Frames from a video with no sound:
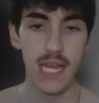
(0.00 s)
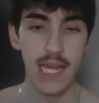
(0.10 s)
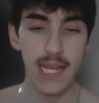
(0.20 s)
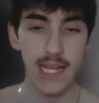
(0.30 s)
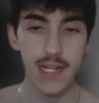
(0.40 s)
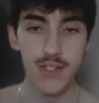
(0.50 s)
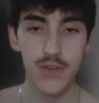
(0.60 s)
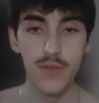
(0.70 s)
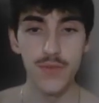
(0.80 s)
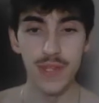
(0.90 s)

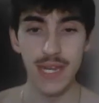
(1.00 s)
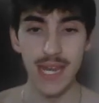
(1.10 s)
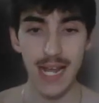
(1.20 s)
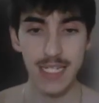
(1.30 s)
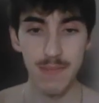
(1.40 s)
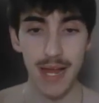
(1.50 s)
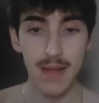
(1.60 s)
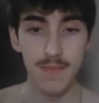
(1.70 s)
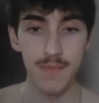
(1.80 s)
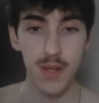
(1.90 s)
Into the next
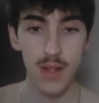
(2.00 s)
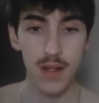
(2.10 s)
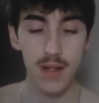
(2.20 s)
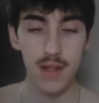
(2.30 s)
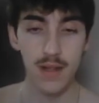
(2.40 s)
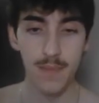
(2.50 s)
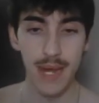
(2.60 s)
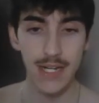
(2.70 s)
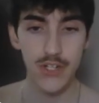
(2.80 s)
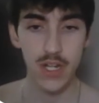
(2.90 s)

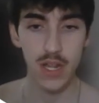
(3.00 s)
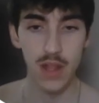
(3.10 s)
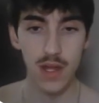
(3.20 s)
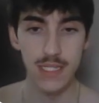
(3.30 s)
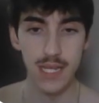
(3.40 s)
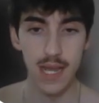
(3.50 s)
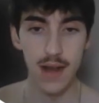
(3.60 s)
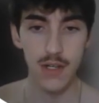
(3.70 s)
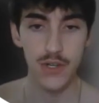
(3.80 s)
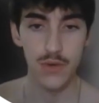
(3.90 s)
match,
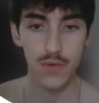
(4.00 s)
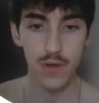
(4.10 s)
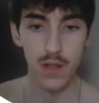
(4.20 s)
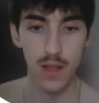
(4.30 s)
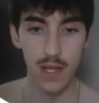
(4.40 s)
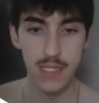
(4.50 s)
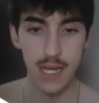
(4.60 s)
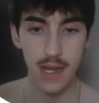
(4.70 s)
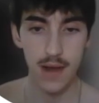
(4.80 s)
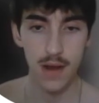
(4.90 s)
Clodsire. So
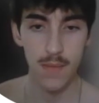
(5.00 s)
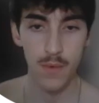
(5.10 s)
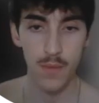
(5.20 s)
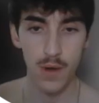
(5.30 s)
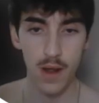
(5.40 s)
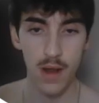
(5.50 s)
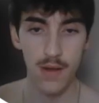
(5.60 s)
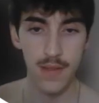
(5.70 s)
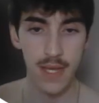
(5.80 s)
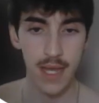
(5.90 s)
Clodsire, we're
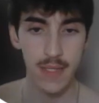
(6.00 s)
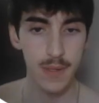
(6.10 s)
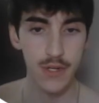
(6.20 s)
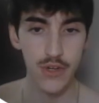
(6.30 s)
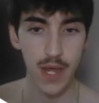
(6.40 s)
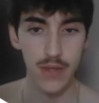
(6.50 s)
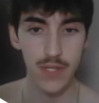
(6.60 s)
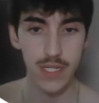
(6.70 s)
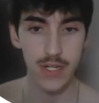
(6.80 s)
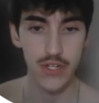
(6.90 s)
on the Ice Punch now, so
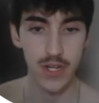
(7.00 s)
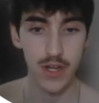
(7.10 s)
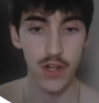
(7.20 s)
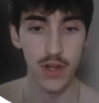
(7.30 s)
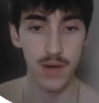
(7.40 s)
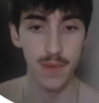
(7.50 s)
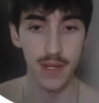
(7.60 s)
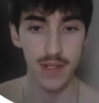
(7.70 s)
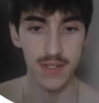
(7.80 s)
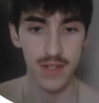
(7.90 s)
that's actually good
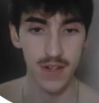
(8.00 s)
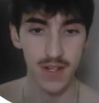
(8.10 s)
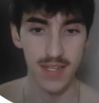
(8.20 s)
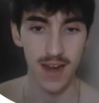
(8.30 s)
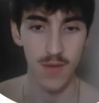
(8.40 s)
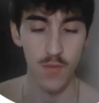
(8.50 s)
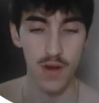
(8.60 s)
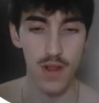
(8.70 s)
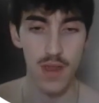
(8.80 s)
because Clodsire would